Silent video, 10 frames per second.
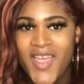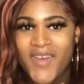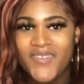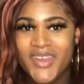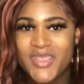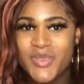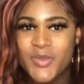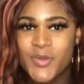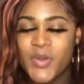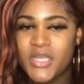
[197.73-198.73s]
for
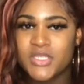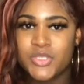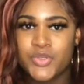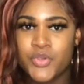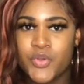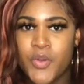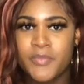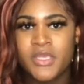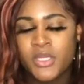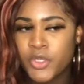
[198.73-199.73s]
you to
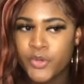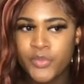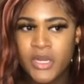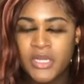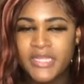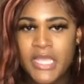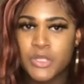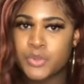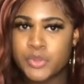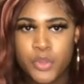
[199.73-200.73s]
be in a career that
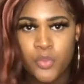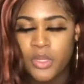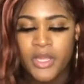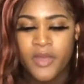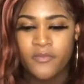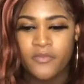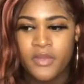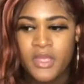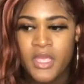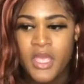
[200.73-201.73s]
you don't love.
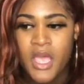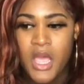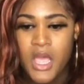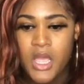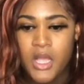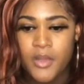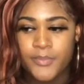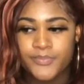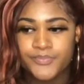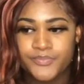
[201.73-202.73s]

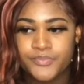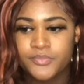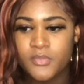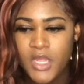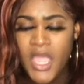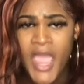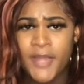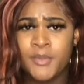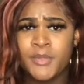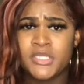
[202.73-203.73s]
I
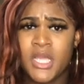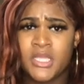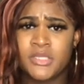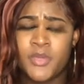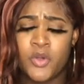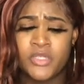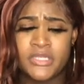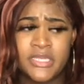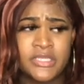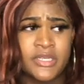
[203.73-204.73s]
remember talking to my older
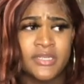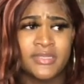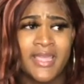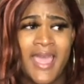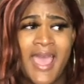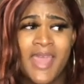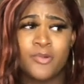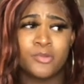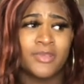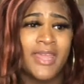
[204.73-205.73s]
sister, and I was like, I
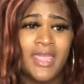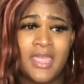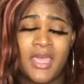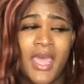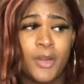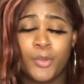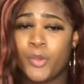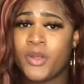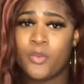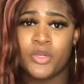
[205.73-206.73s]
don't know
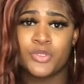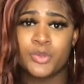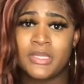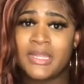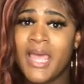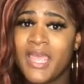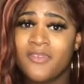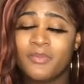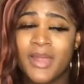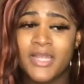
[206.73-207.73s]
what I want to do in life,
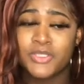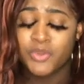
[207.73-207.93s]
but I